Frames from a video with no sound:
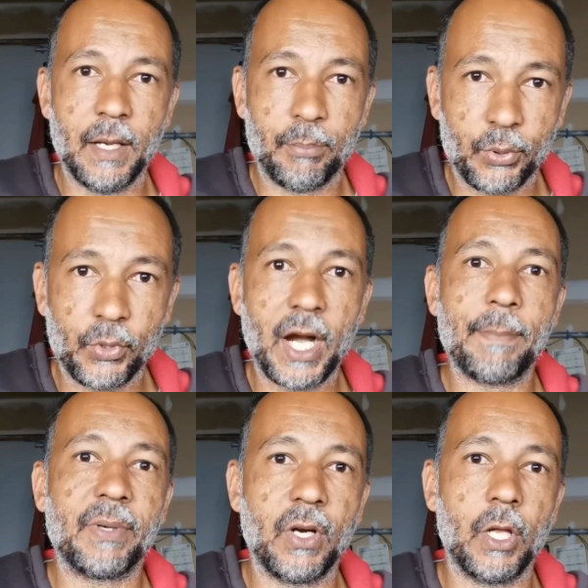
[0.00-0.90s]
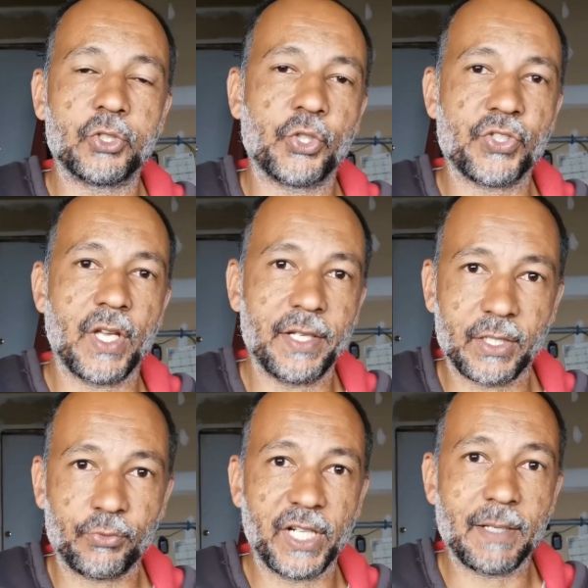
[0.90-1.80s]
a proper
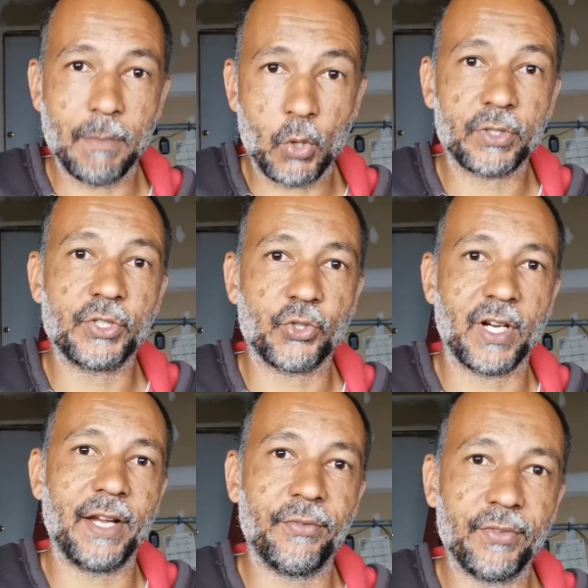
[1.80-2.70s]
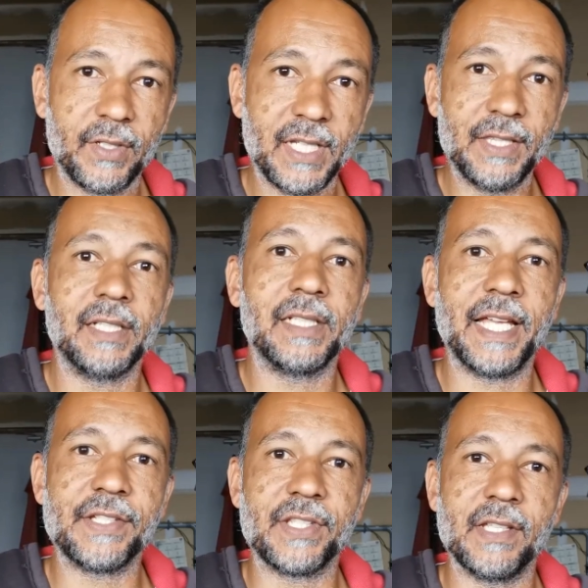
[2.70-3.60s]
ultrasonic ring motor drive in the
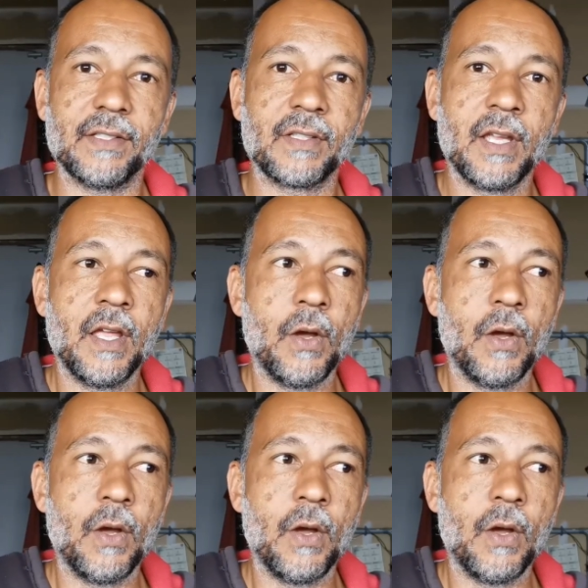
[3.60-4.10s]
lenses,